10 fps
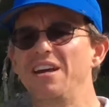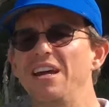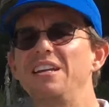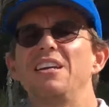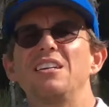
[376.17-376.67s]

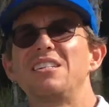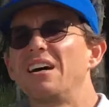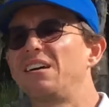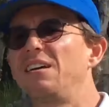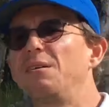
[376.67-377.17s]
And you can tuck
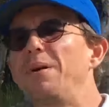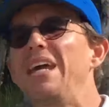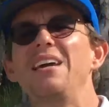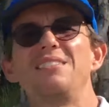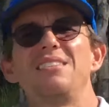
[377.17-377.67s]
your
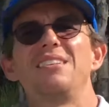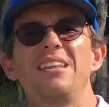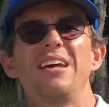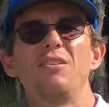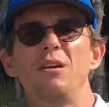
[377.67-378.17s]
pants into
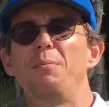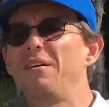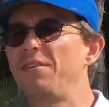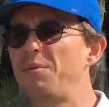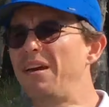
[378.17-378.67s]
there, or your
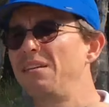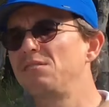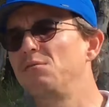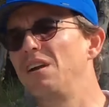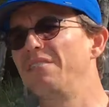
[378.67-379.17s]
puffy pants
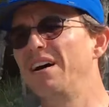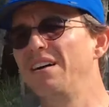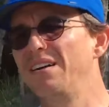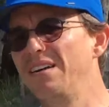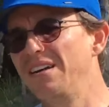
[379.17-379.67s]
or whatever.
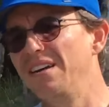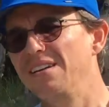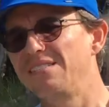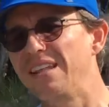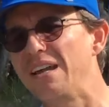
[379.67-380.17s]

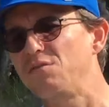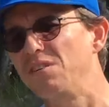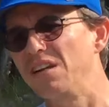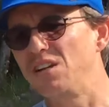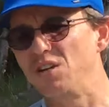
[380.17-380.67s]
So that's
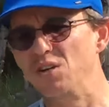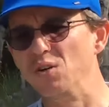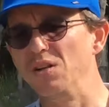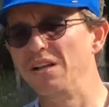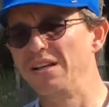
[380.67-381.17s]
really cool.